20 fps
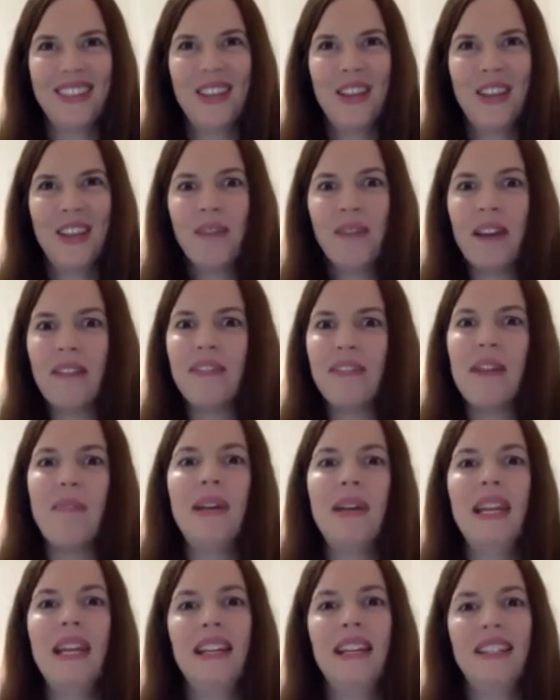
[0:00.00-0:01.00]
my
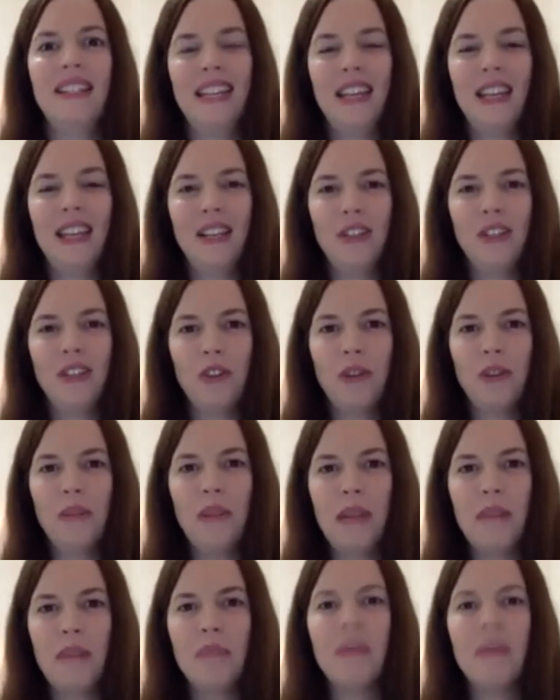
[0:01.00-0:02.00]
femininity, and to
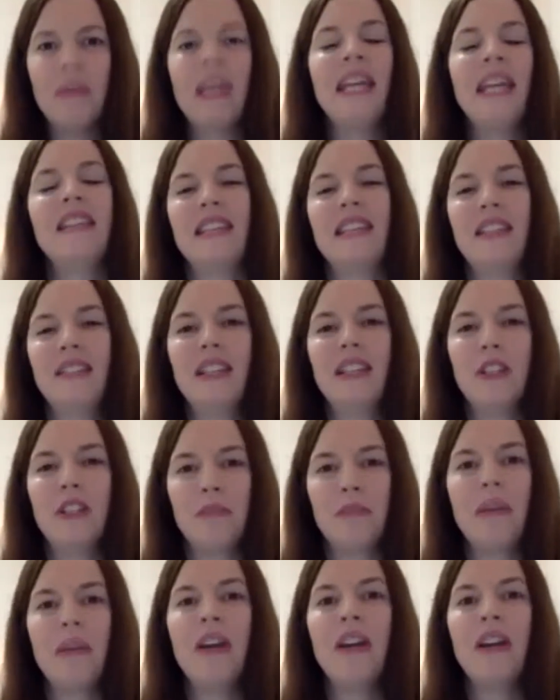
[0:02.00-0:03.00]
embrace this
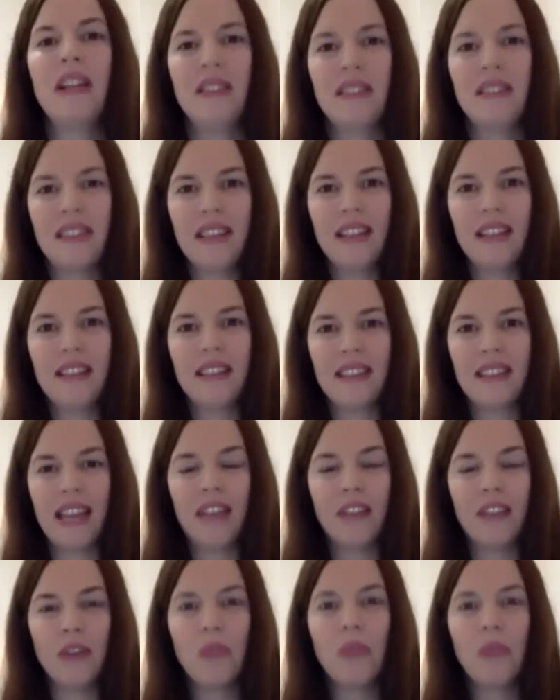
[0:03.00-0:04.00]
experience
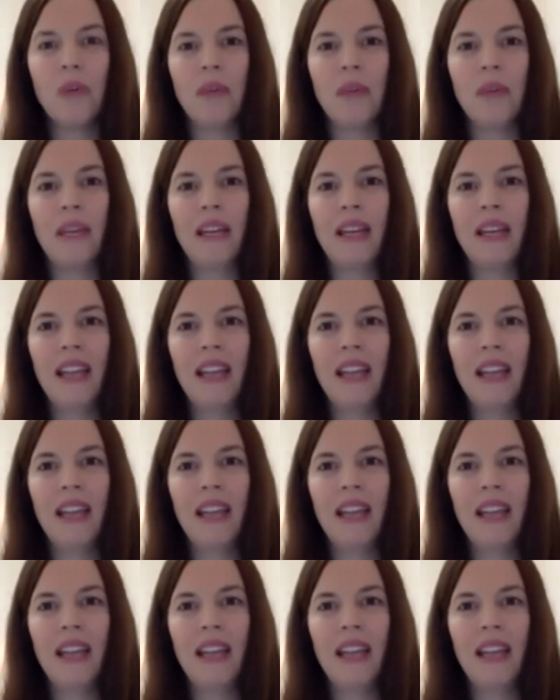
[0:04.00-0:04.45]
as a woman,